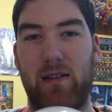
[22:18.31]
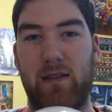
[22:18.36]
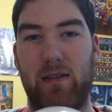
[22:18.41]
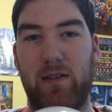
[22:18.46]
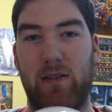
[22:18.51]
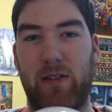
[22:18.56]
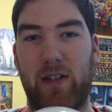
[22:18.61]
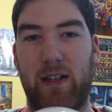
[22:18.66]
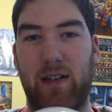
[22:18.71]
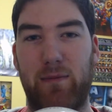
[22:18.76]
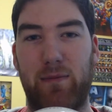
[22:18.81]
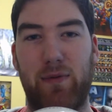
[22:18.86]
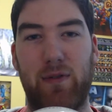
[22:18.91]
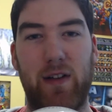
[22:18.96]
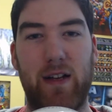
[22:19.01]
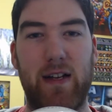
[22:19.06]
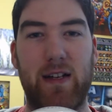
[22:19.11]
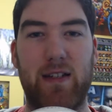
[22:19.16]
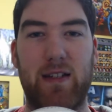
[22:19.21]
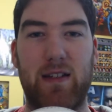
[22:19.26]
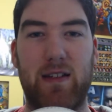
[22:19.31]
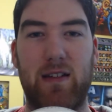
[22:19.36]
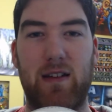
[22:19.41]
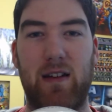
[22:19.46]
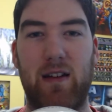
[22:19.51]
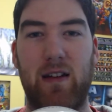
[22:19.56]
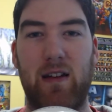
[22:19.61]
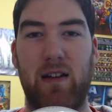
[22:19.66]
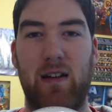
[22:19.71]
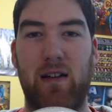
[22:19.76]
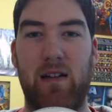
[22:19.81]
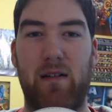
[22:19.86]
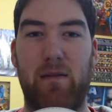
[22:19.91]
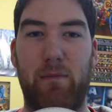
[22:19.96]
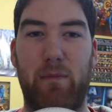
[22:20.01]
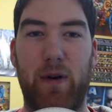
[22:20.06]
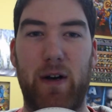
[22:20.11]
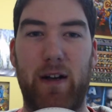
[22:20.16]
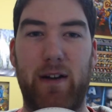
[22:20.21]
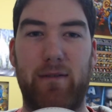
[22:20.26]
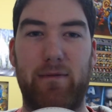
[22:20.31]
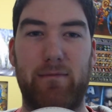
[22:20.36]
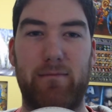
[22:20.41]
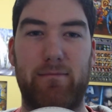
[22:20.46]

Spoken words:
looking place, but